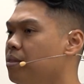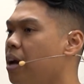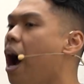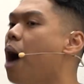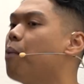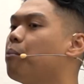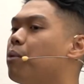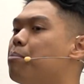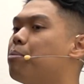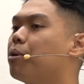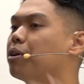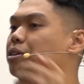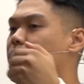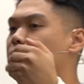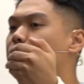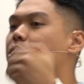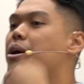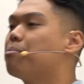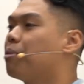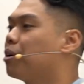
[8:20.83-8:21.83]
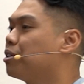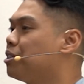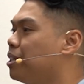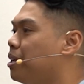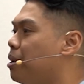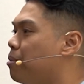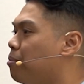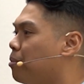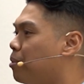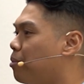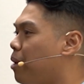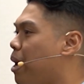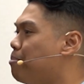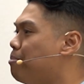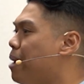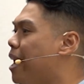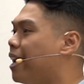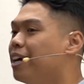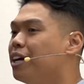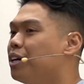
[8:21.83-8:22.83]
I'm reimbursing him right
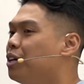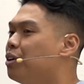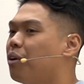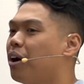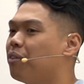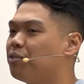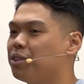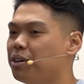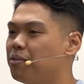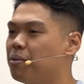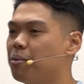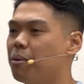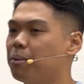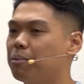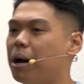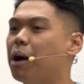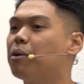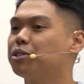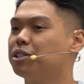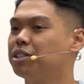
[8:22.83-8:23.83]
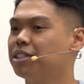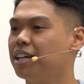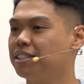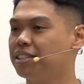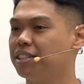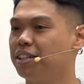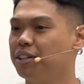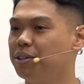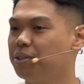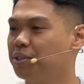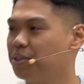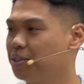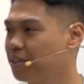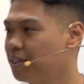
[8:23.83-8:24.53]
back. You don't have to give him up. I was just testing you.